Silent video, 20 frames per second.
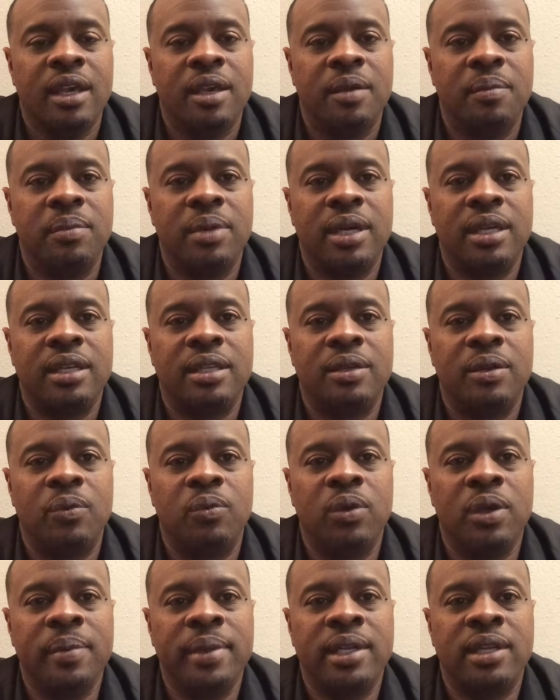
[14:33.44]
But
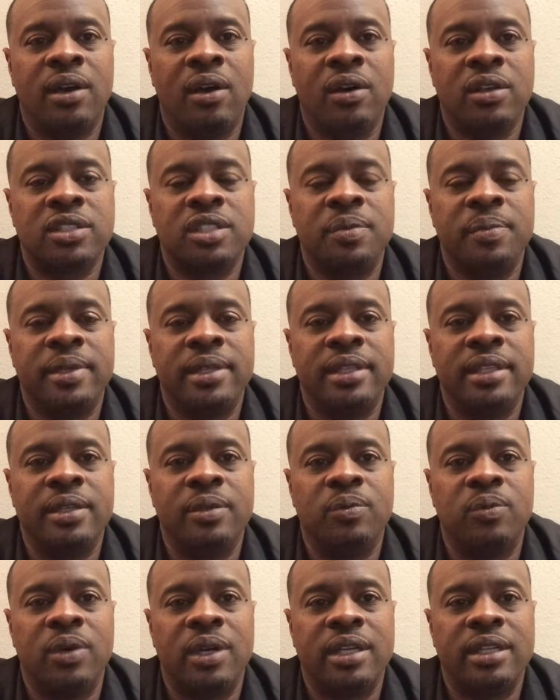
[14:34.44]
women ultimately
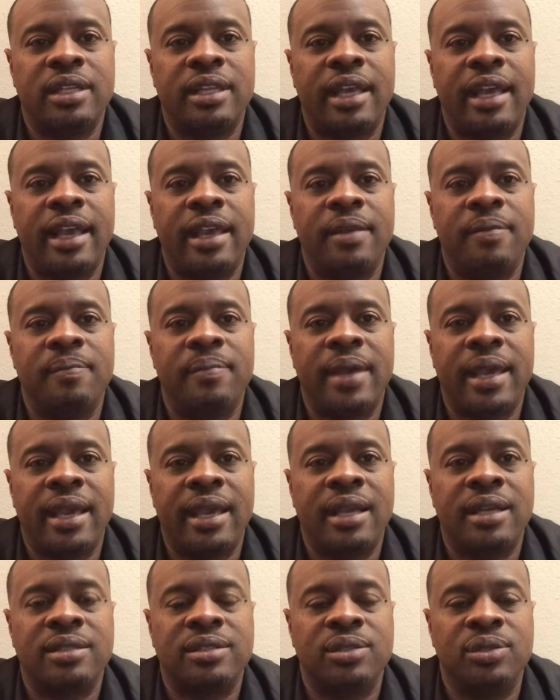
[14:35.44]
want a
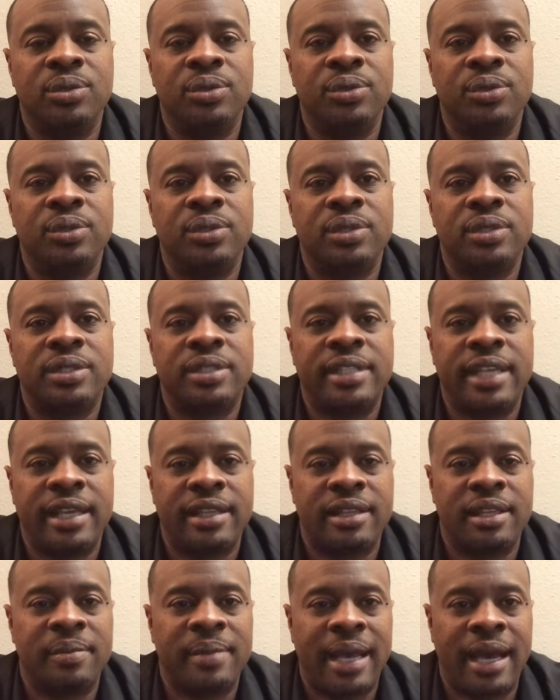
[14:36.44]
man to
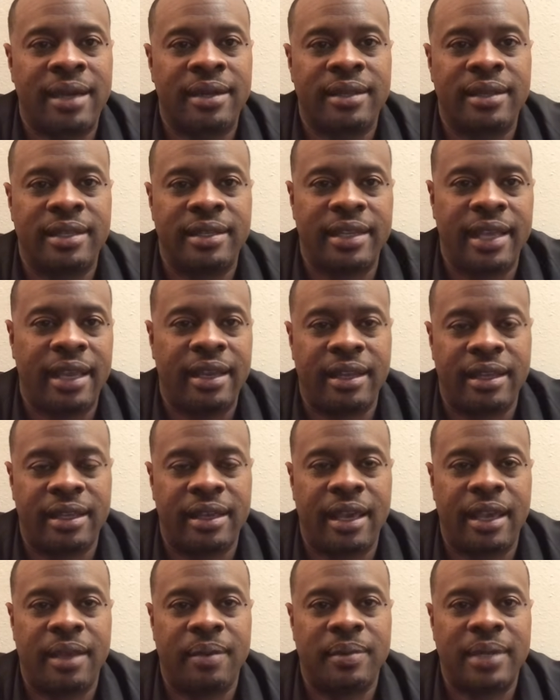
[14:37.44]
take them out of the dating
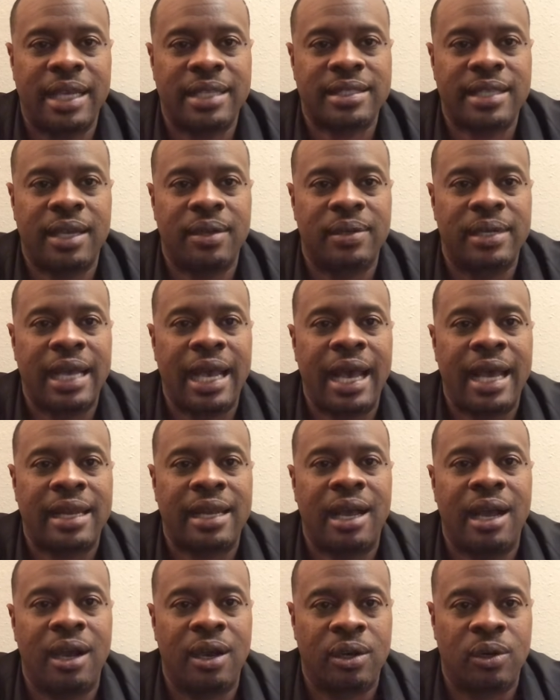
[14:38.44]
game. That's how God
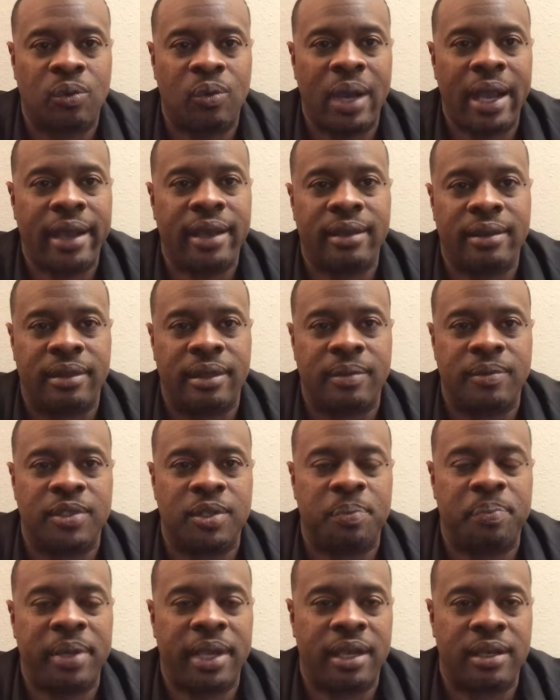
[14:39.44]
hardwired them to
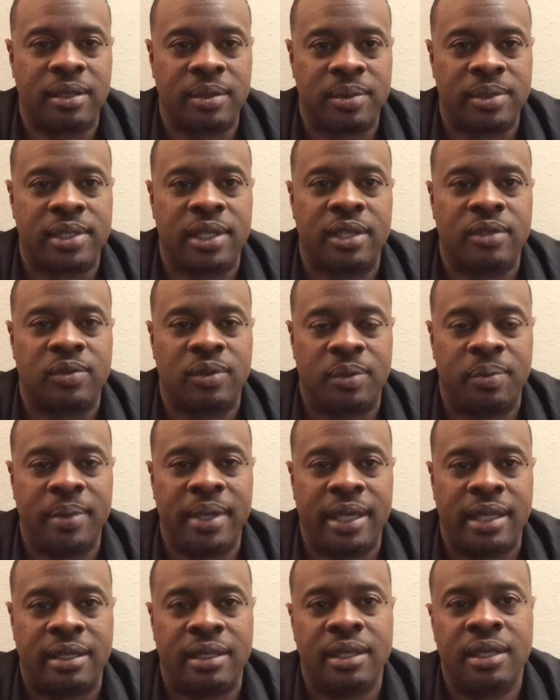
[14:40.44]
pair themselves with men.